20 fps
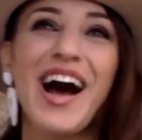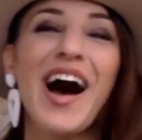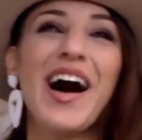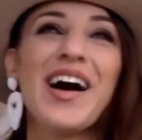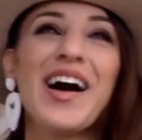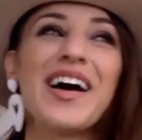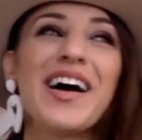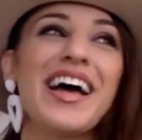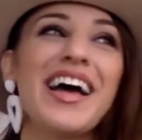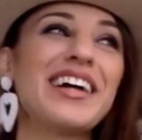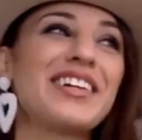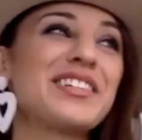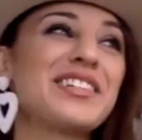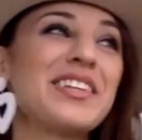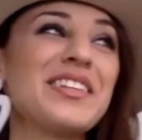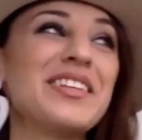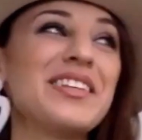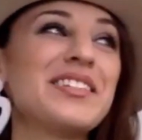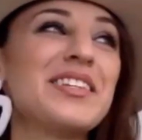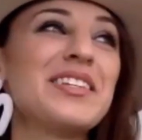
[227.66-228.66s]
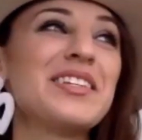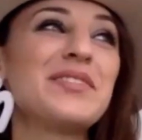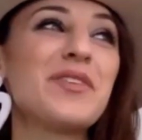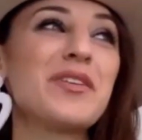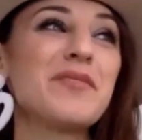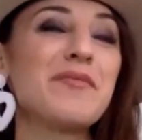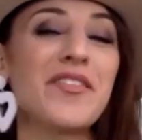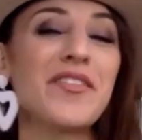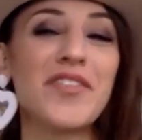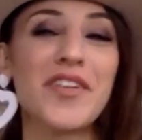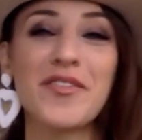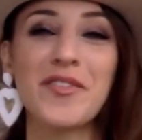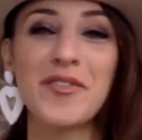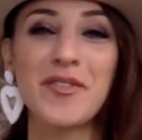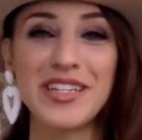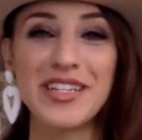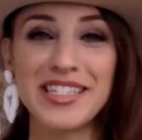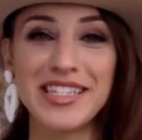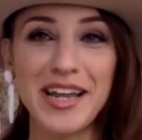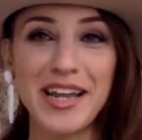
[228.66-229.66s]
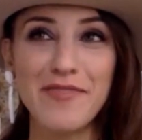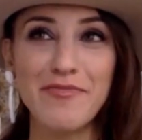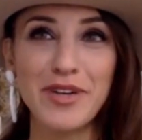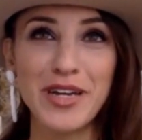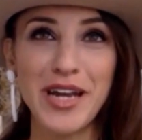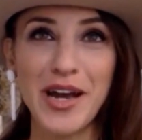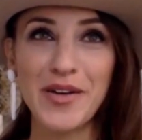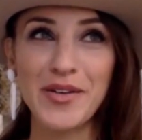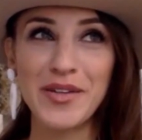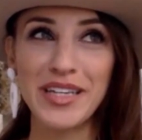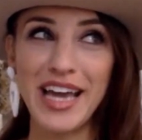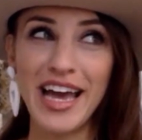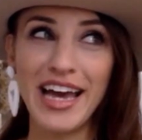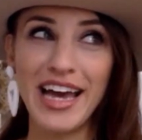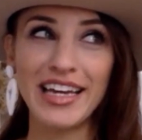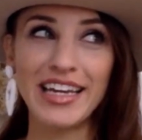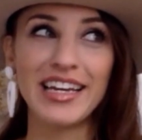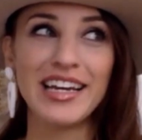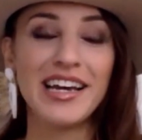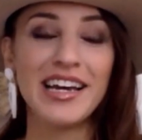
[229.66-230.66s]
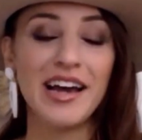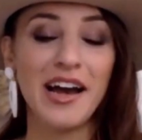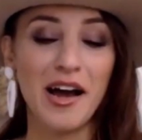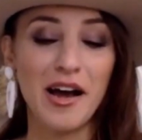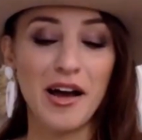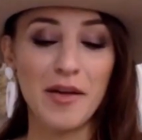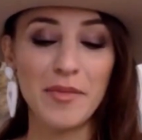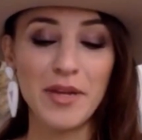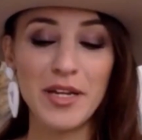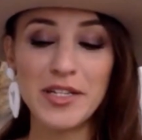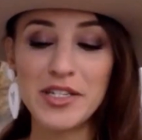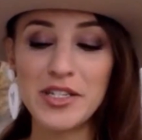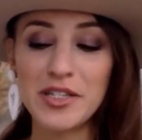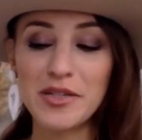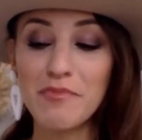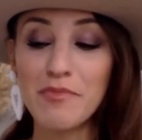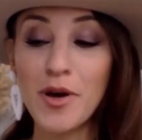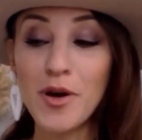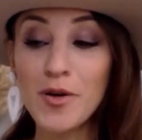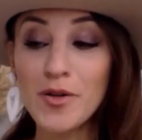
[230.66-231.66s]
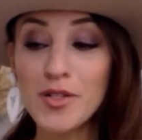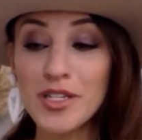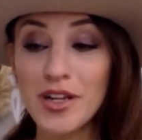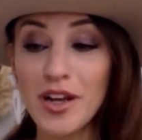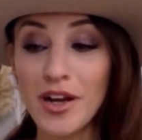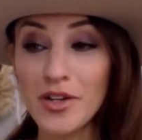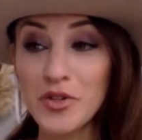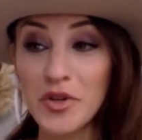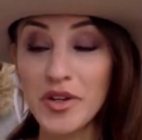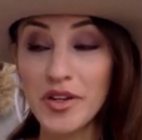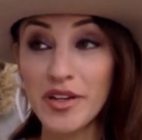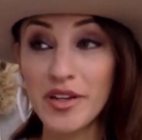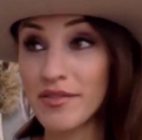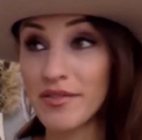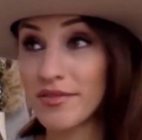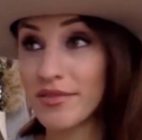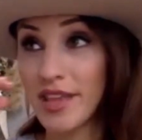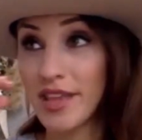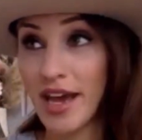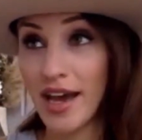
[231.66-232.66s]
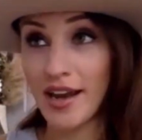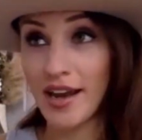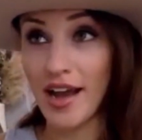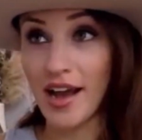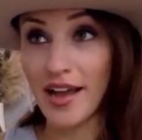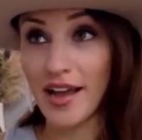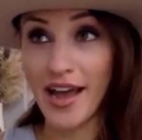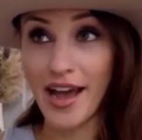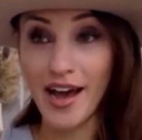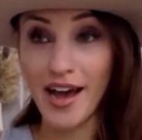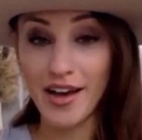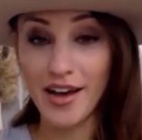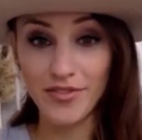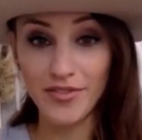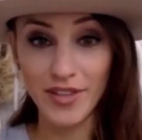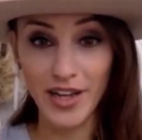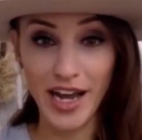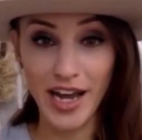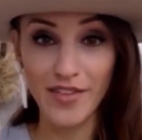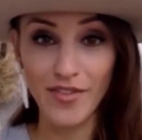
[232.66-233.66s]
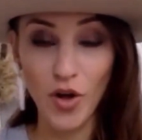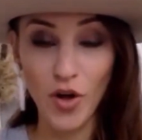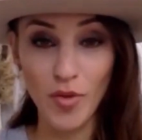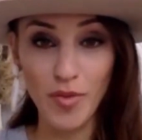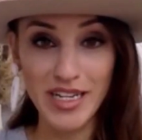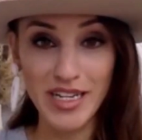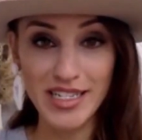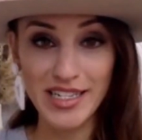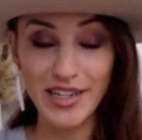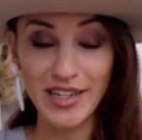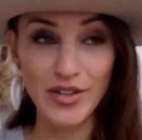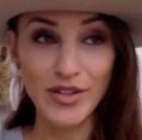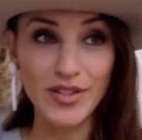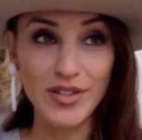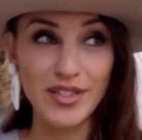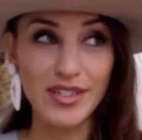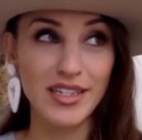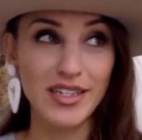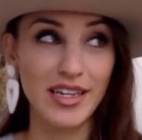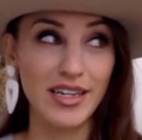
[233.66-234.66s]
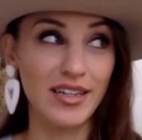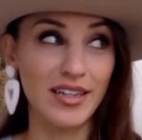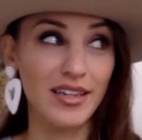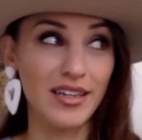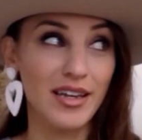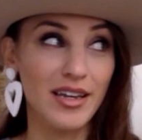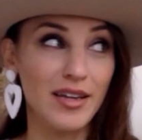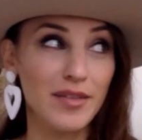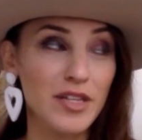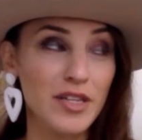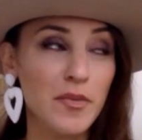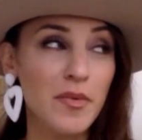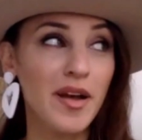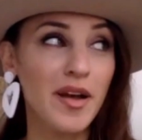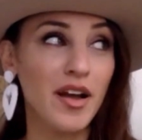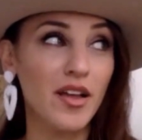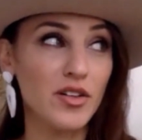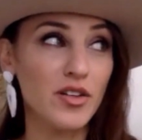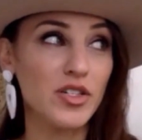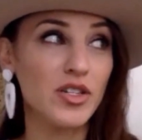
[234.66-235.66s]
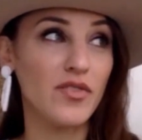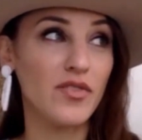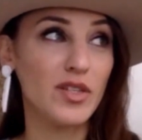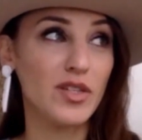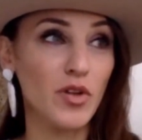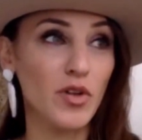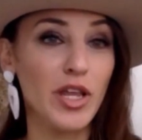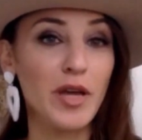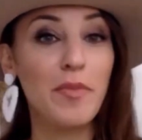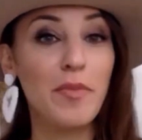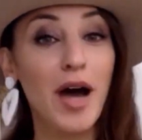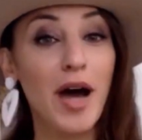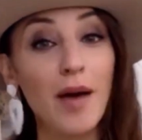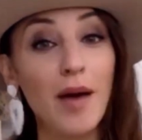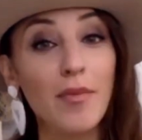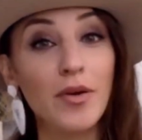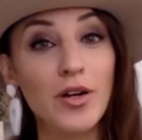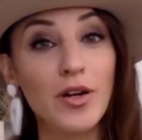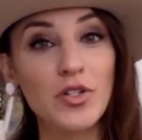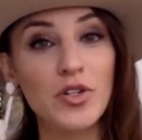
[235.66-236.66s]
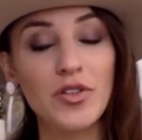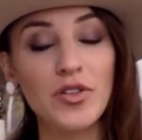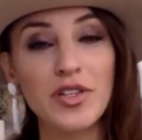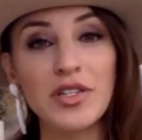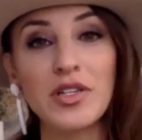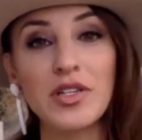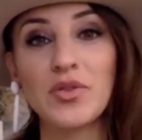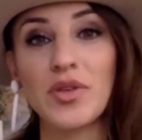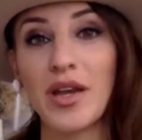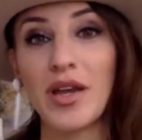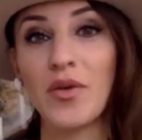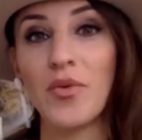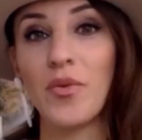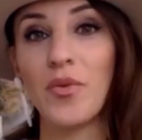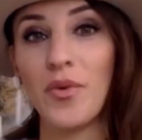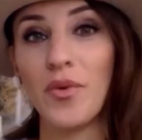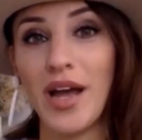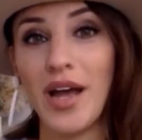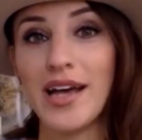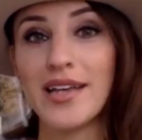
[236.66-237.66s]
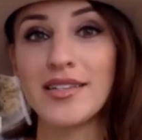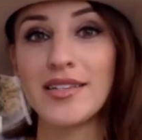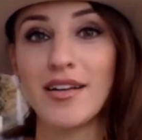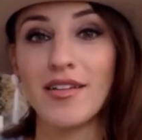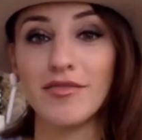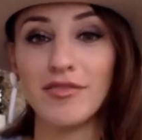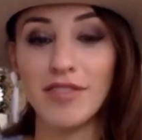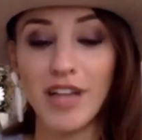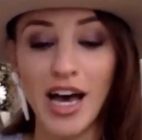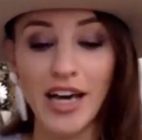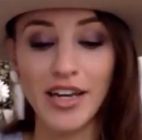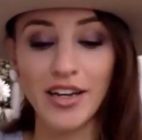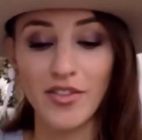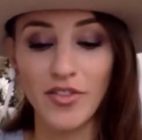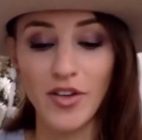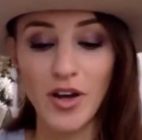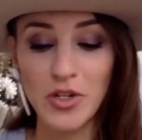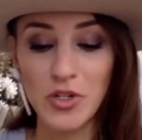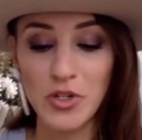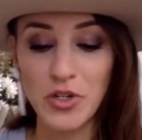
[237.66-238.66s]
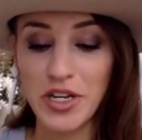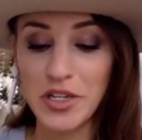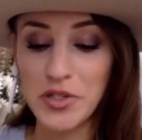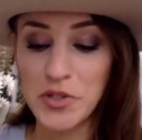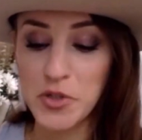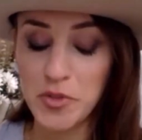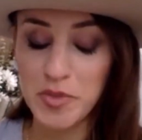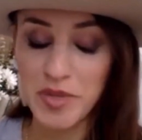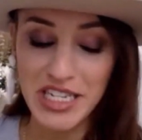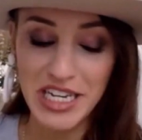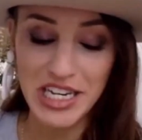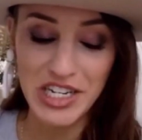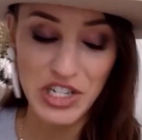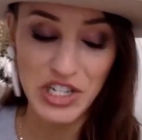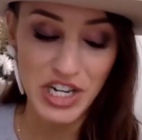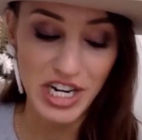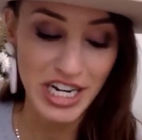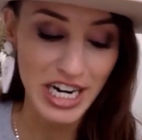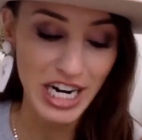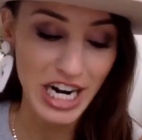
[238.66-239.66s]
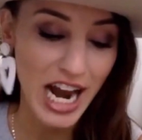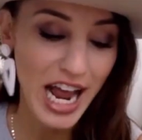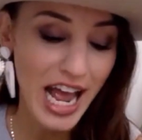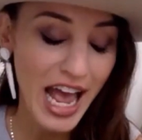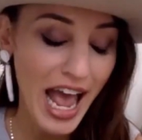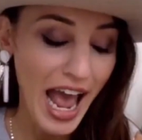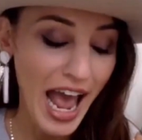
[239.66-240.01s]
Actually, this is one of my favorite ones that I've put out yet. It's the most country that I have, like out of all my singles. Some of my other stuff is more like pop country. This is like has a lot of country instrumentation in here.